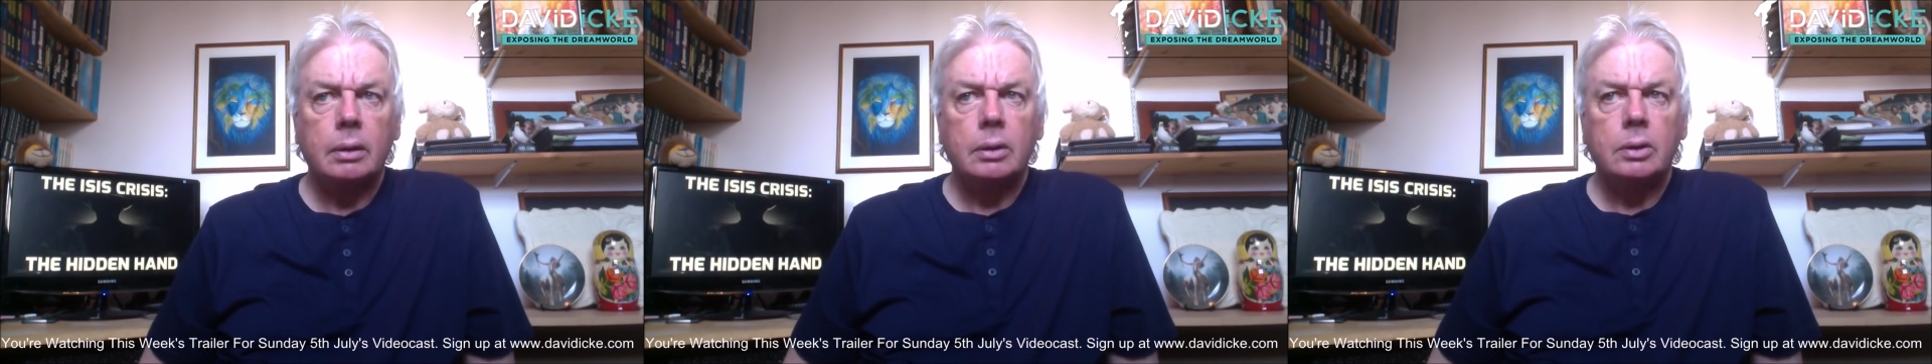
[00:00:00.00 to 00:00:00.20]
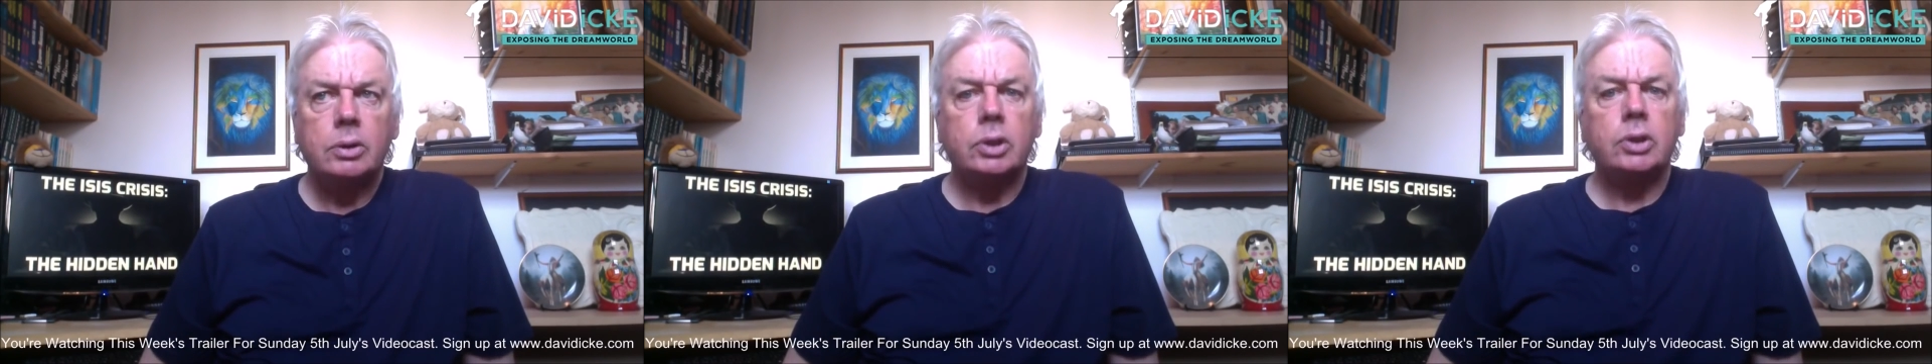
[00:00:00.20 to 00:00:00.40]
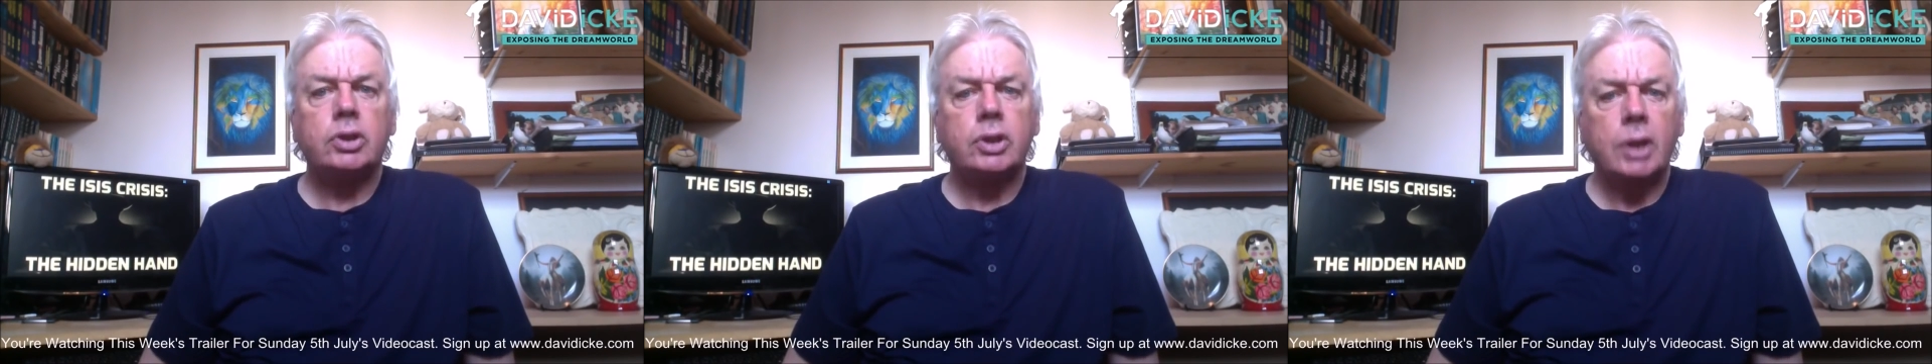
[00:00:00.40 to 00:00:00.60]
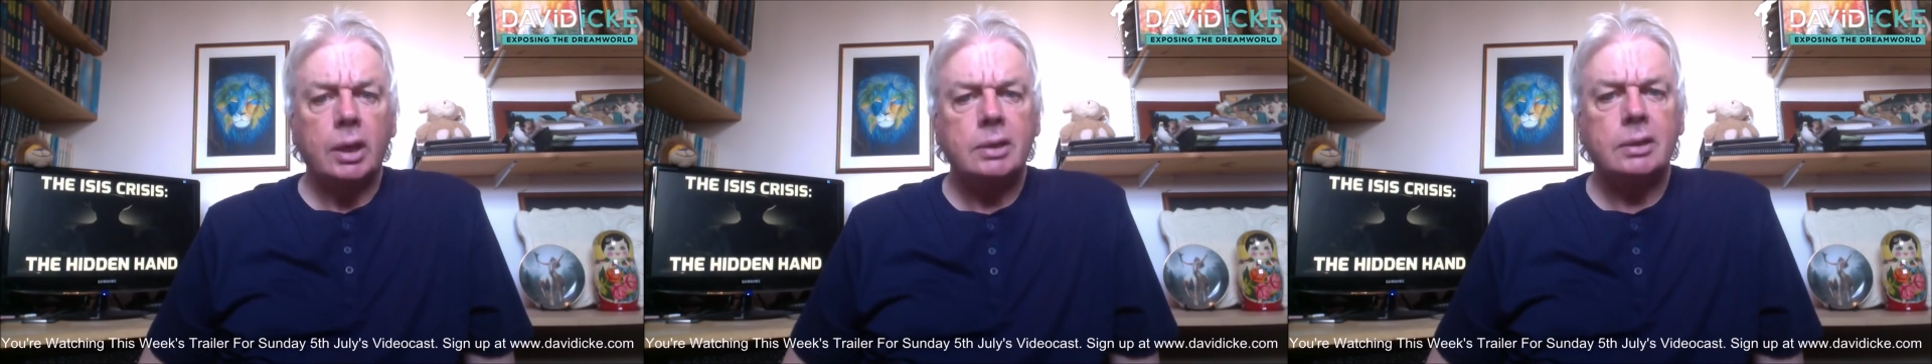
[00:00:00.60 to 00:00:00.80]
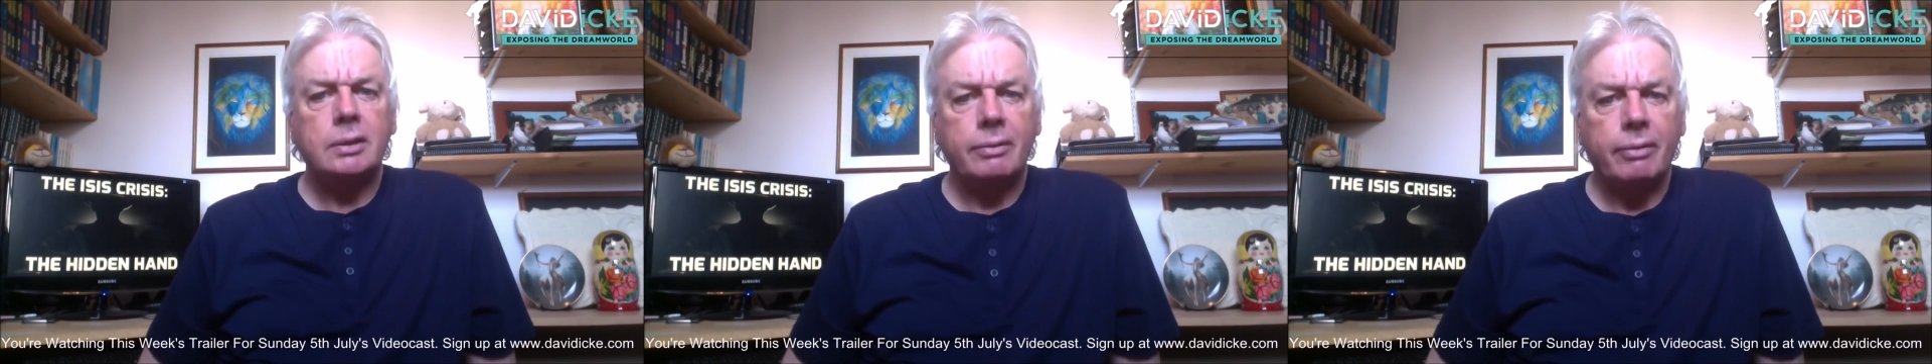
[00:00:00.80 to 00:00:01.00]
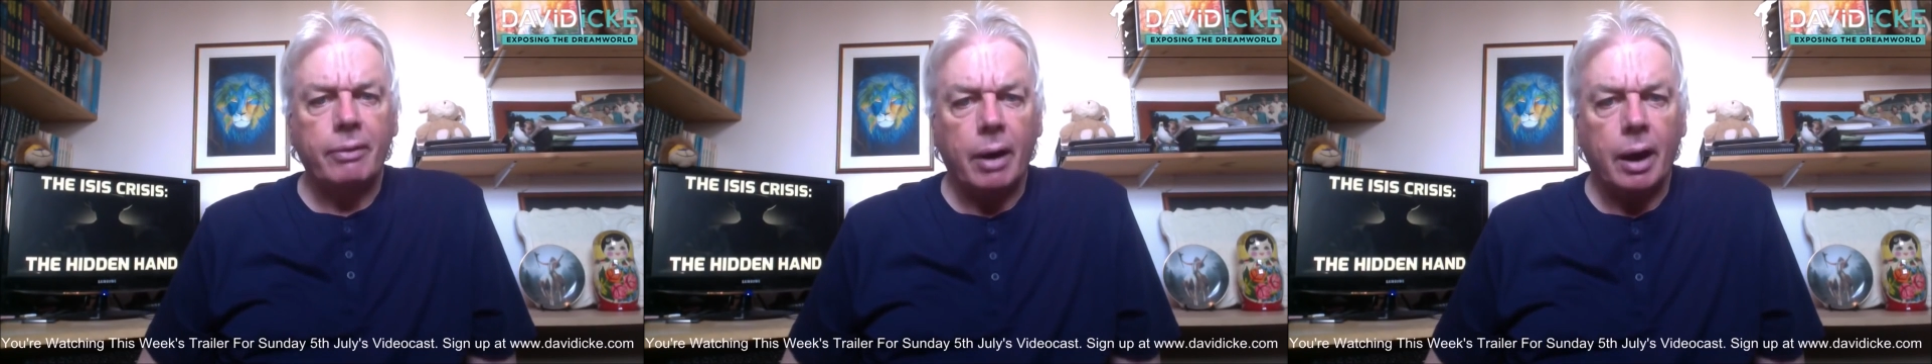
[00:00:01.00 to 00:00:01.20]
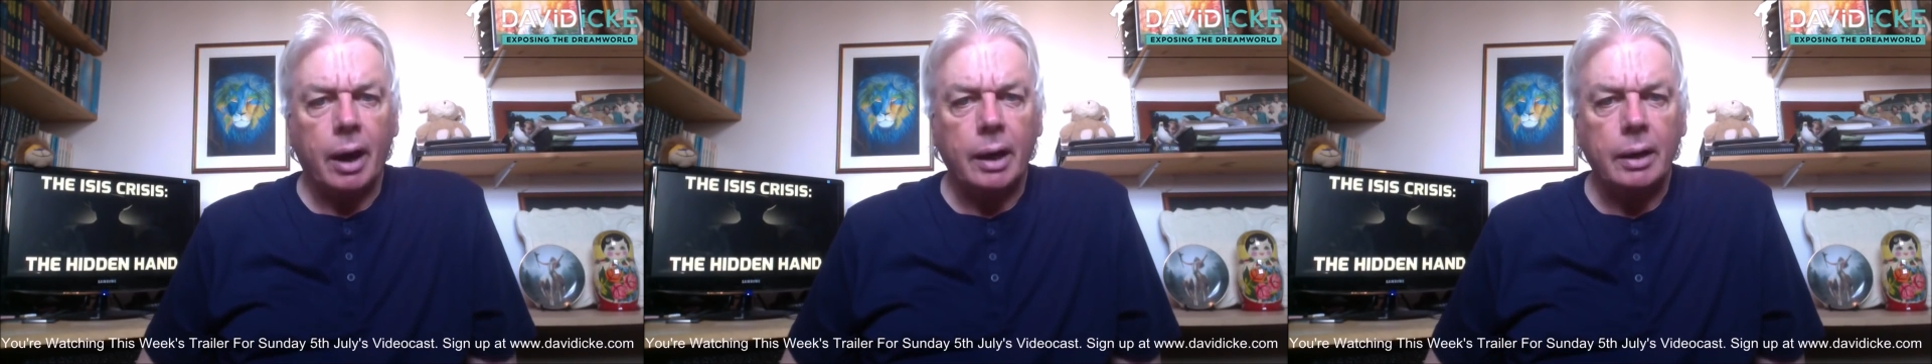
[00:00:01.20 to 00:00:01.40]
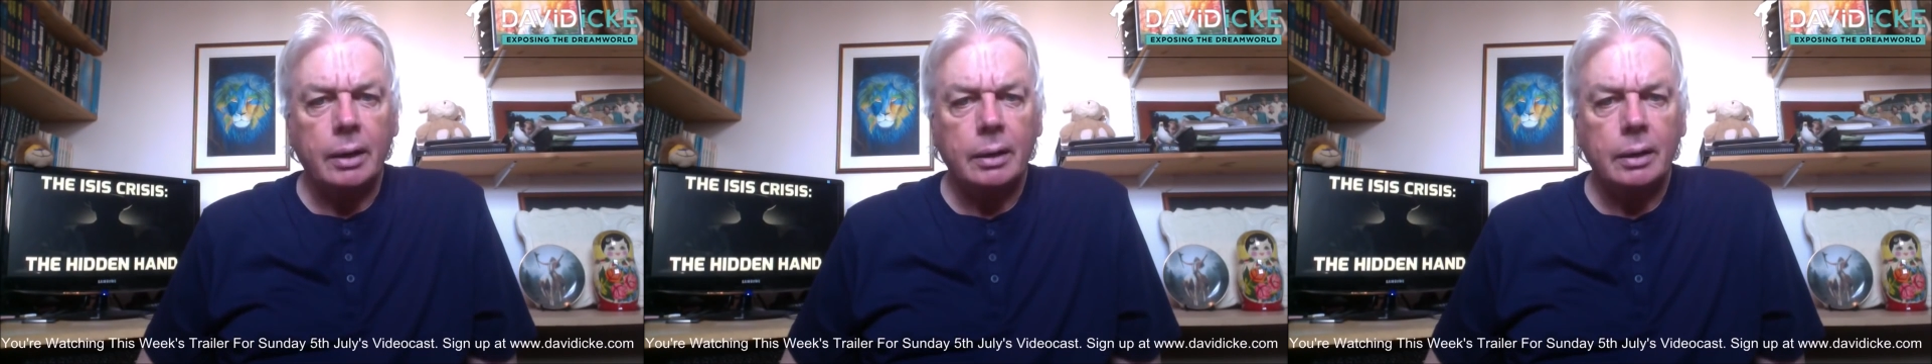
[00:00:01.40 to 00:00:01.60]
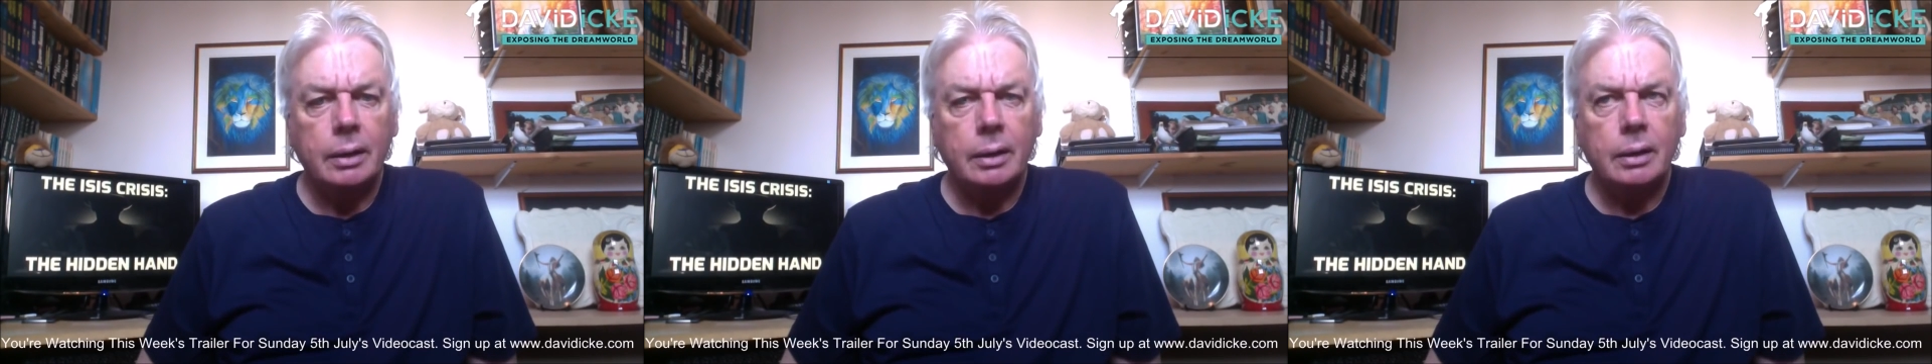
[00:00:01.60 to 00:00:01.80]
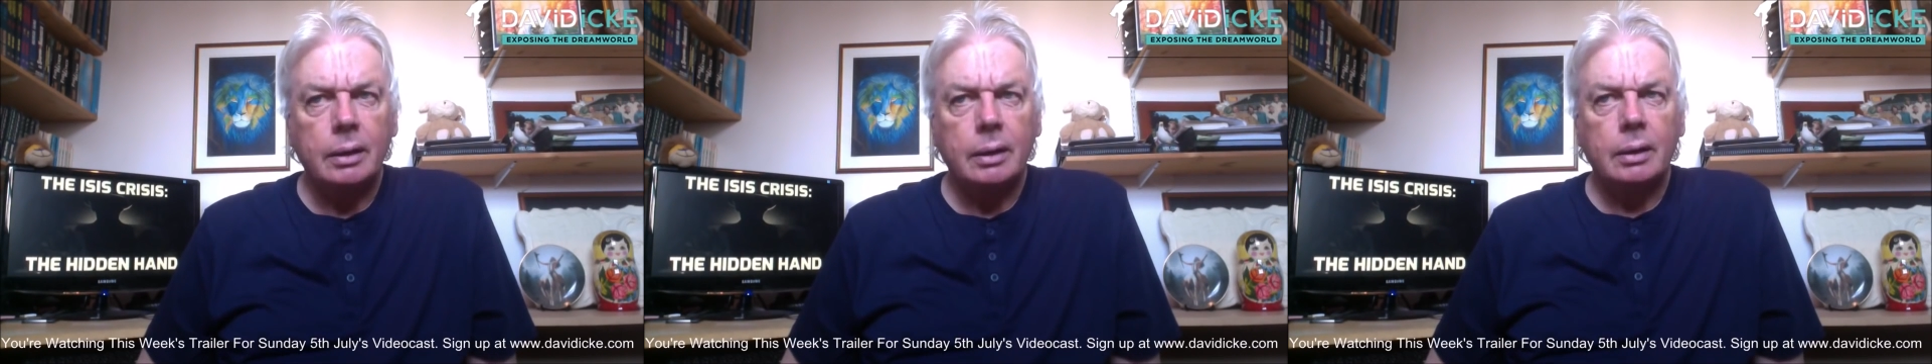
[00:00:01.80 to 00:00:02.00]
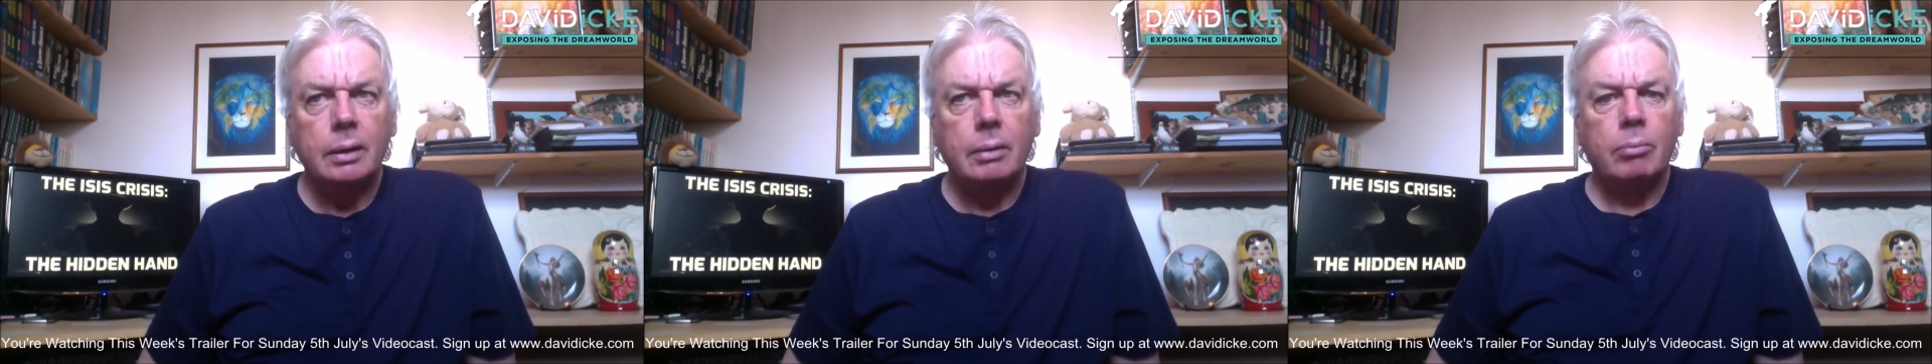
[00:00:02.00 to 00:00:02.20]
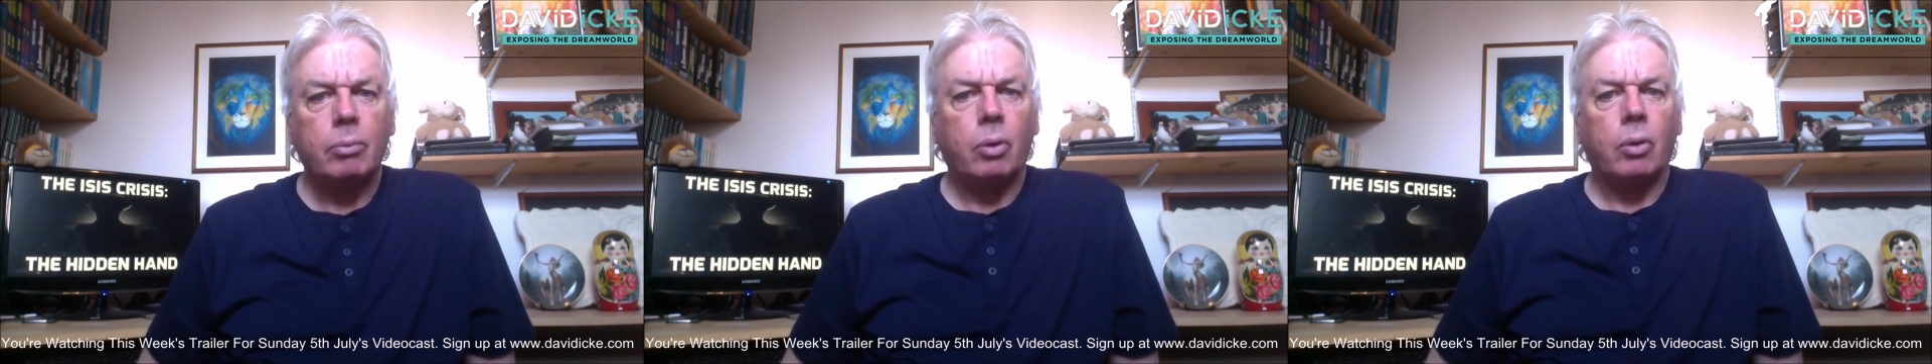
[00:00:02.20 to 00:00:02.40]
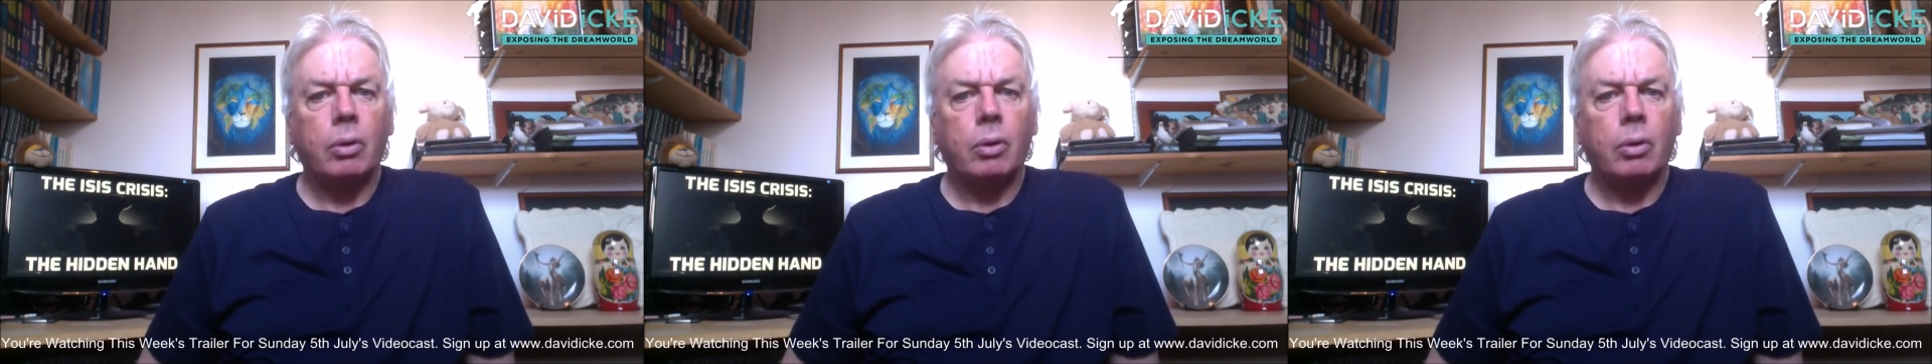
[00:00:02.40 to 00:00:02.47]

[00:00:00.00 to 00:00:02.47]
to justify more